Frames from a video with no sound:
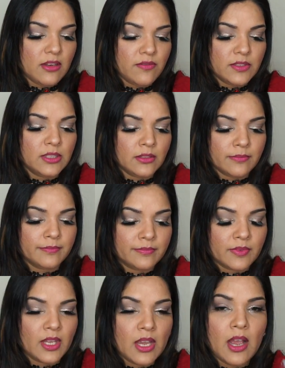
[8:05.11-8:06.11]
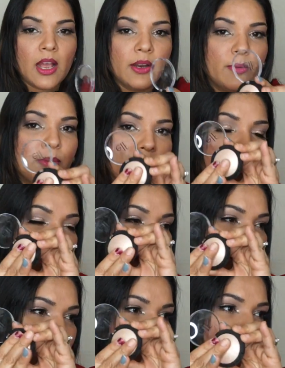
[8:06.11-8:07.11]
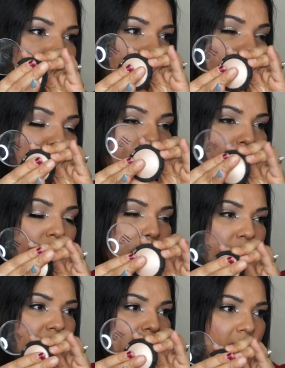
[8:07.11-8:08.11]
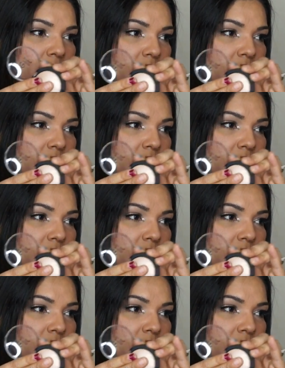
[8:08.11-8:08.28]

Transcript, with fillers: even I really have to like rub it